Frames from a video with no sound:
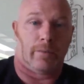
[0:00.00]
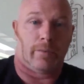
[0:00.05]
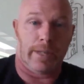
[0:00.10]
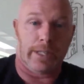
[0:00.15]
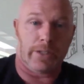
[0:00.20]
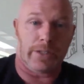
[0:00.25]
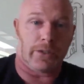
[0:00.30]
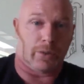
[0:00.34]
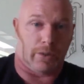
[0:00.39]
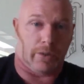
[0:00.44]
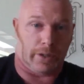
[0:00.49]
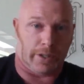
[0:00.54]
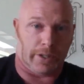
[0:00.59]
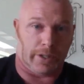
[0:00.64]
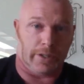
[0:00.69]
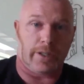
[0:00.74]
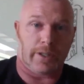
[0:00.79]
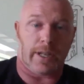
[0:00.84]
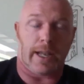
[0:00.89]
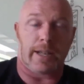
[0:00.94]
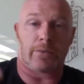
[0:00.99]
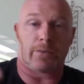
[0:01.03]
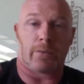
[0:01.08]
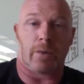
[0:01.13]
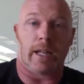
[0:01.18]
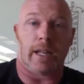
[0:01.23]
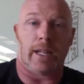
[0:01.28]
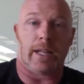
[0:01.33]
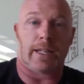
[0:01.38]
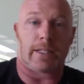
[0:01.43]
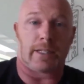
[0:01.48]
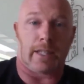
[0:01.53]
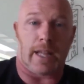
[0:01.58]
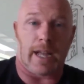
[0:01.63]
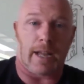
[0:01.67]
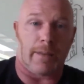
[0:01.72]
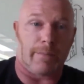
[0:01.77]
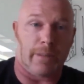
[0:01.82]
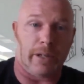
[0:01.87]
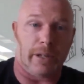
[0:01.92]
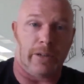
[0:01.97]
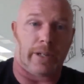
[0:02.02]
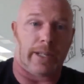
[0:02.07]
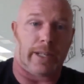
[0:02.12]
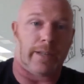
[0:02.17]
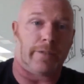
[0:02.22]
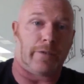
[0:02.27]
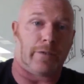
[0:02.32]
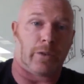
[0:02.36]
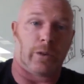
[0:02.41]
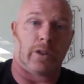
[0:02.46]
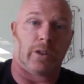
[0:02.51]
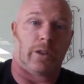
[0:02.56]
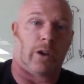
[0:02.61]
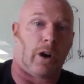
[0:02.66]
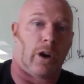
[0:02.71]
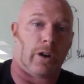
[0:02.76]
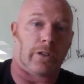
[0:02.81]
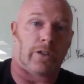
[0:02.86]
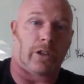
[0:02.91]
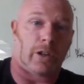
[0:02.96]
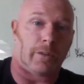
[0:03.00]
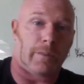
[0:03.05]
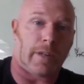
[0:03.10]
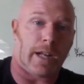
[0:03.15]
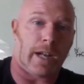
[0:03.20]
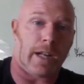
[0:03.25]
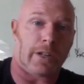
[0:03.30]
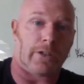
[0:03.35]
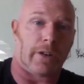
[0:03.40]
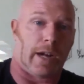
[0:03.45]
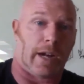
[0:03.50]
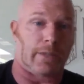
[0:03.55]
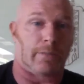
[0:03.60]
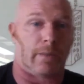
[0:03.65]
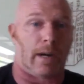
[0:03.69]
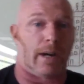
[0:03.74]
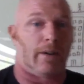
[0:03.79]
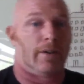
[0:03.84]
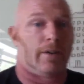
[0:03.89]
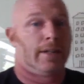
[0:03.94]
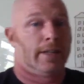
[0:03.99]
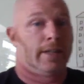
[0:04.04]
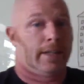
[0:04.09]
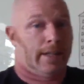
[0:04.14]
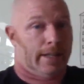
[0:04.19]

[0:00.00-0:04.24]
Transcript: resources as well as liability for long-term contracts. Well,